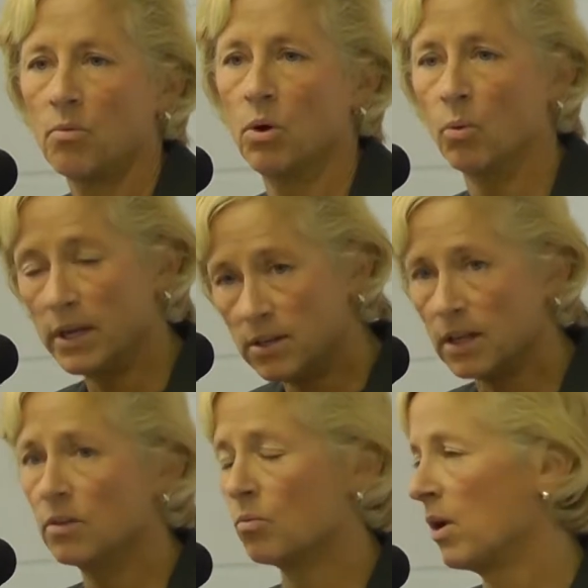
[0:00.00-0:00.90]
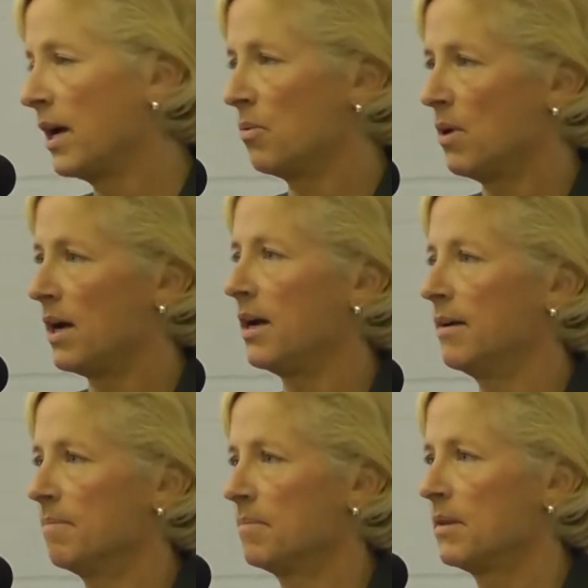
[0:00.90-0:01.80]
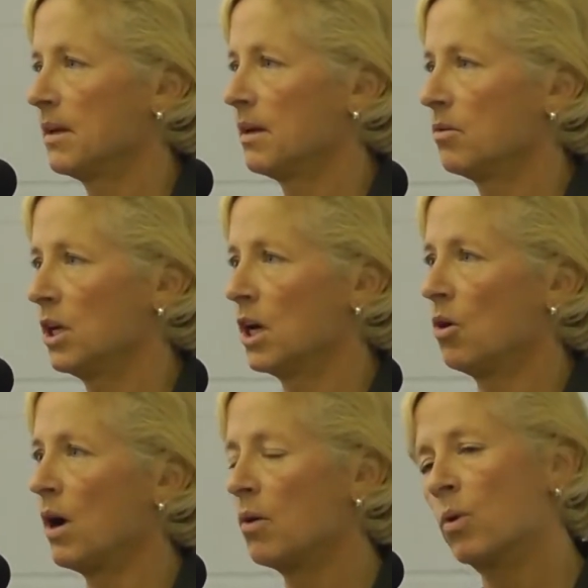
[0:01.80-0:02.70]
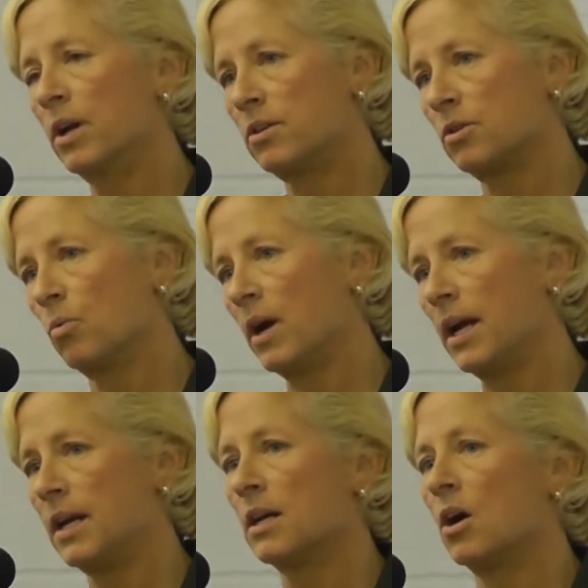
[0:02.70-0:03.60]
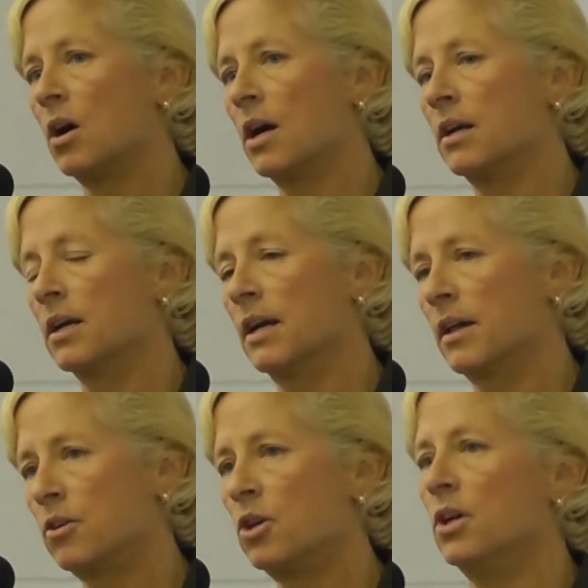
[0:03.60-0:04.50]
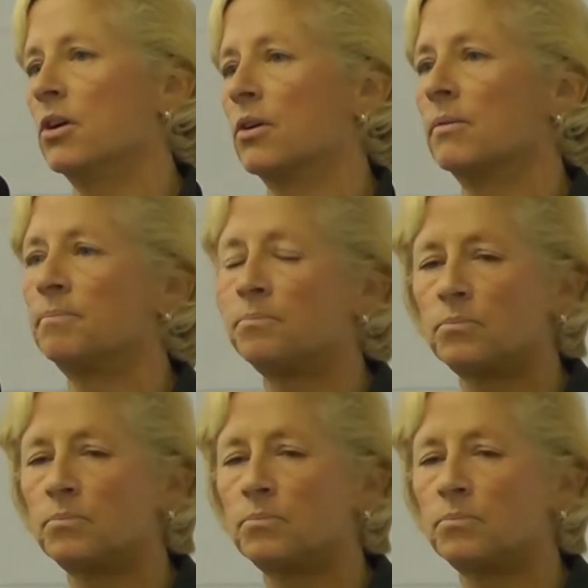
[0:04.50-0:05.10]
Well, we didn't right away. You know, I wanted to wait another year